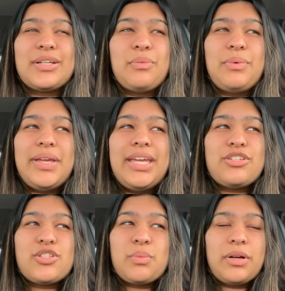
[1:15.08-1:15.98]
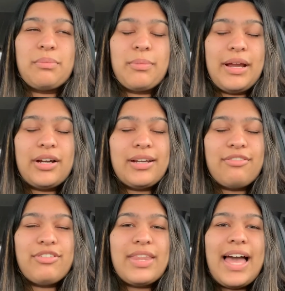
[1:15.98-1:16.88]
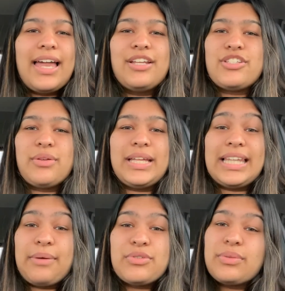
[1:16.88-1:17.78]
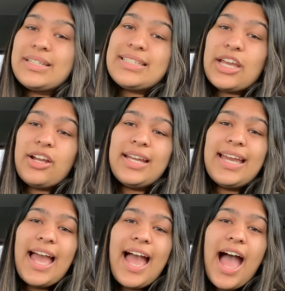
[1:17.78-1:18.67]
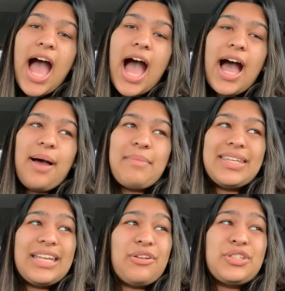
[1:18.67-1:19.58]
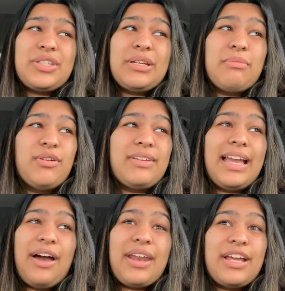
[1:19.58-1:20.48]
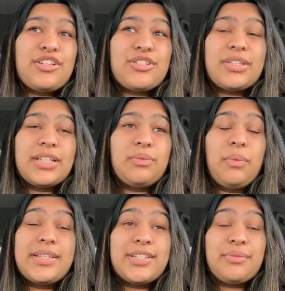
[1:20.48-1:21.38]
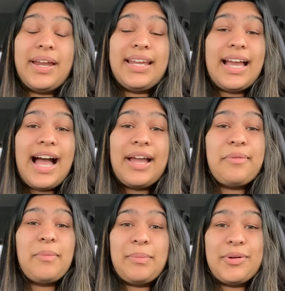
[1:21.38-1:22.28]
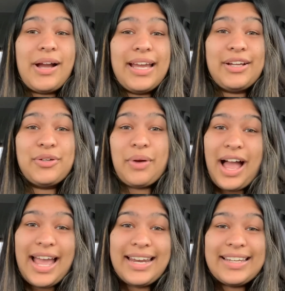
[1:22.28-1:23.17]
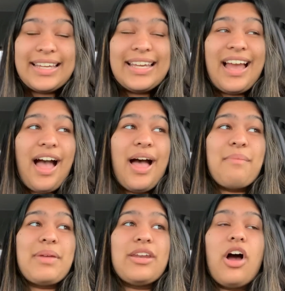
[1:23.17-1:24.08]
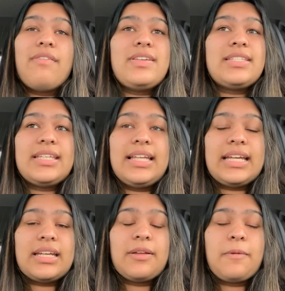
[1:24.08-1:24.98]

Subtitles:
we just weren't prepared enough for that, and so that was really scary. And then also moving out, I just wasn't ready. I remember I cried, and obviously